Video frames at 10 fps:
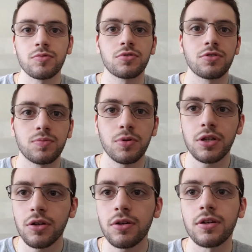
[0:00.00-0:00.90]
which is pretty
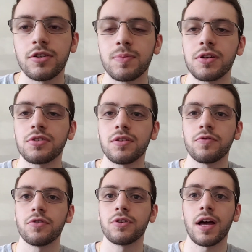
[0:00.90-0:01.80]
good, especially
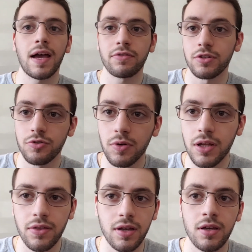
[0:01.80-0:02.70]
for not having to do
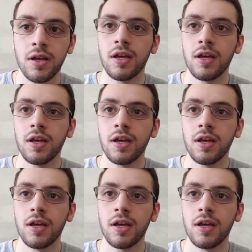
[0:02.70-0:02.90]
anything.